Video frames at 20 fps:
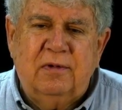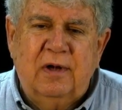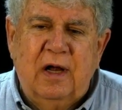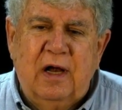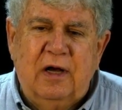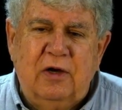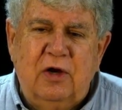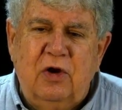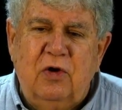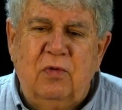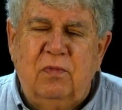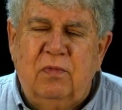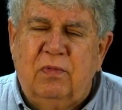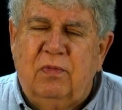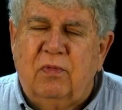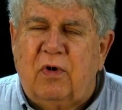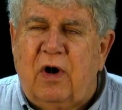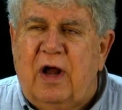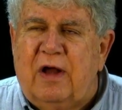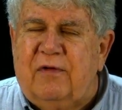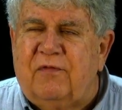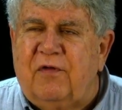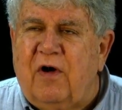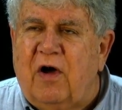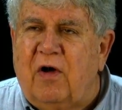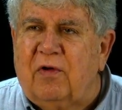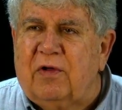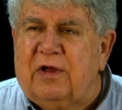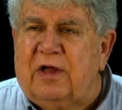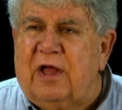and new
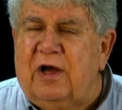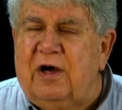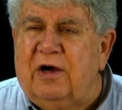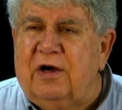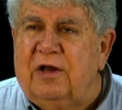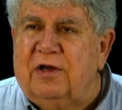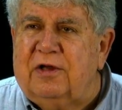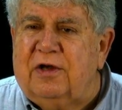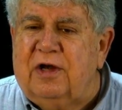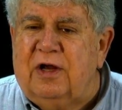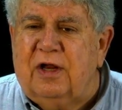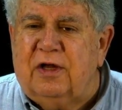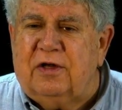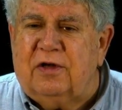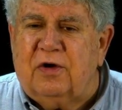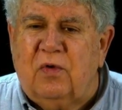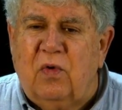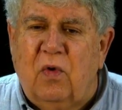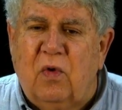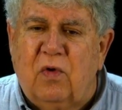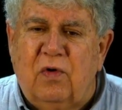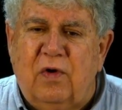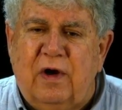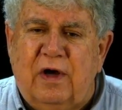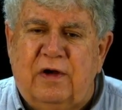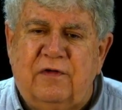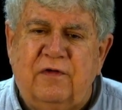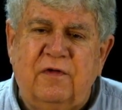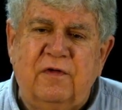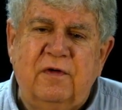rainfall again in the 1/10 to 1/4
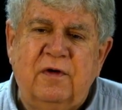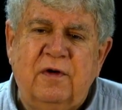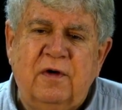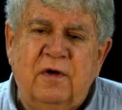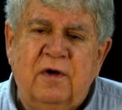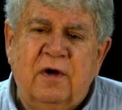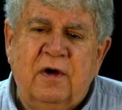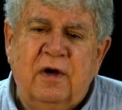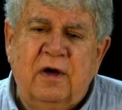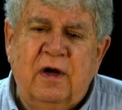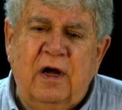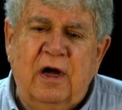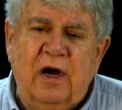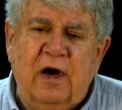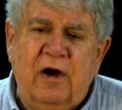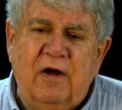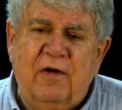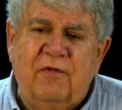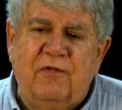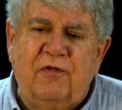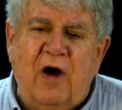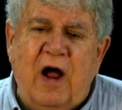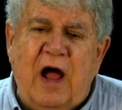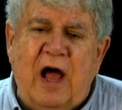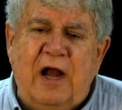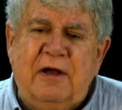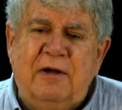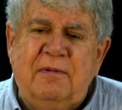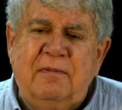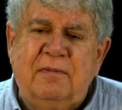inch area.
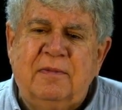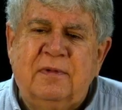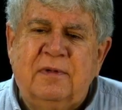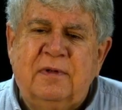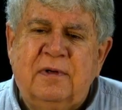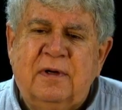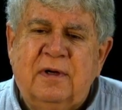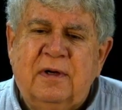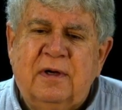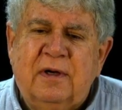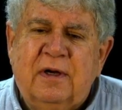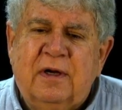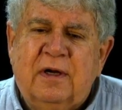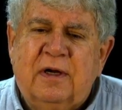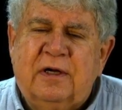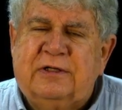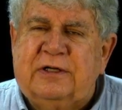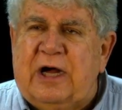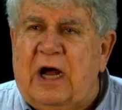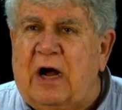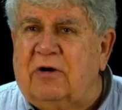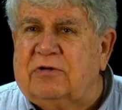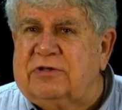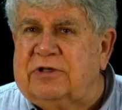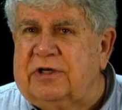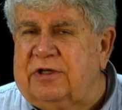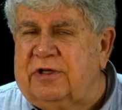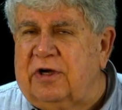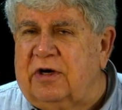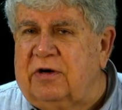Friday, showers
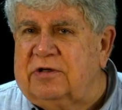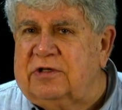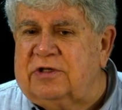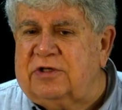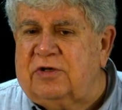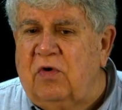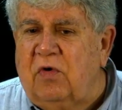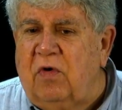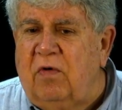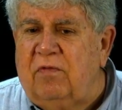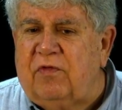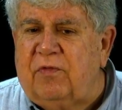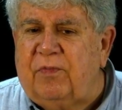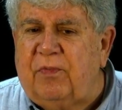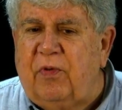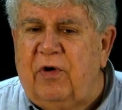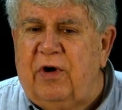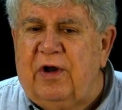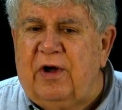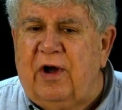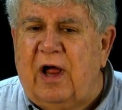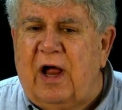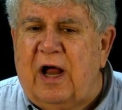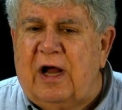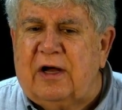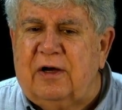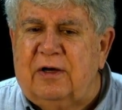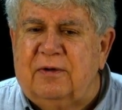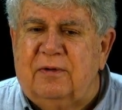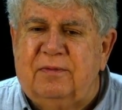and thunderstorms are pretty
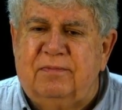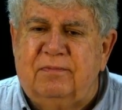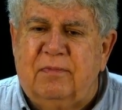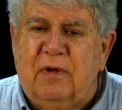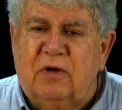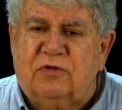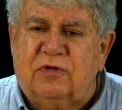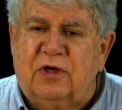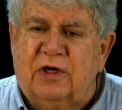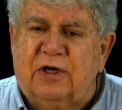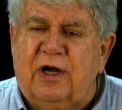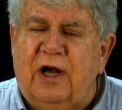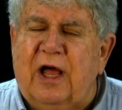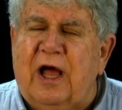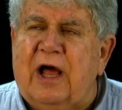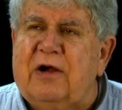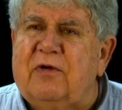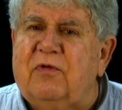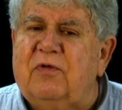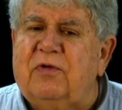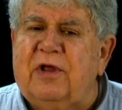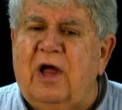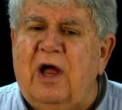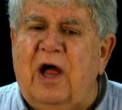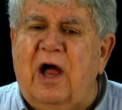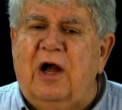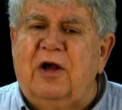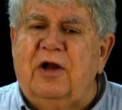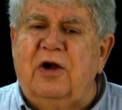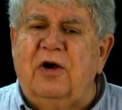likely. Mostly cloudy with a
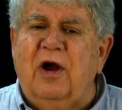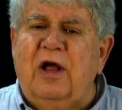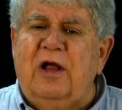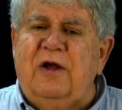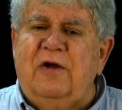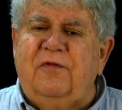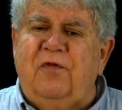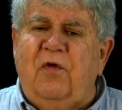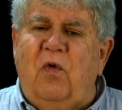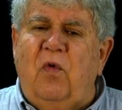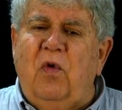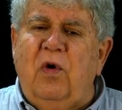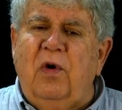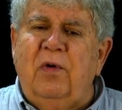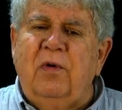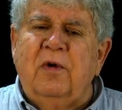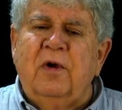high near 84.